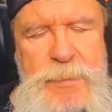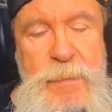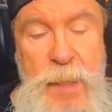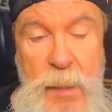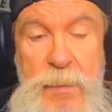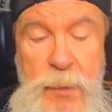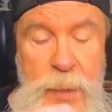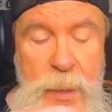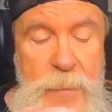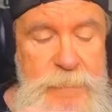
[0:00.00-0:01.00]
Yeah, you
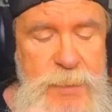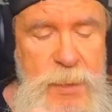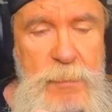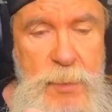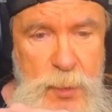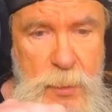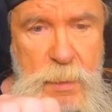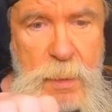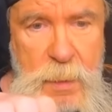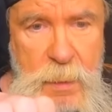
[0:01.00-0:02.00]
did. So you should
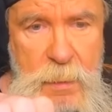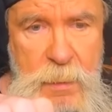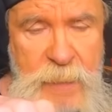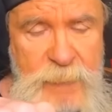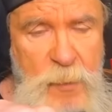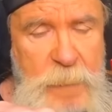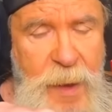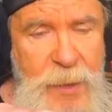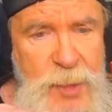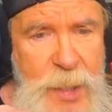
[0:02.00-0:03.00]
have you
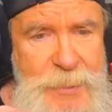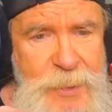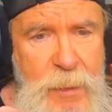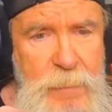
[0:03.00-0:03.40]
apologized yet?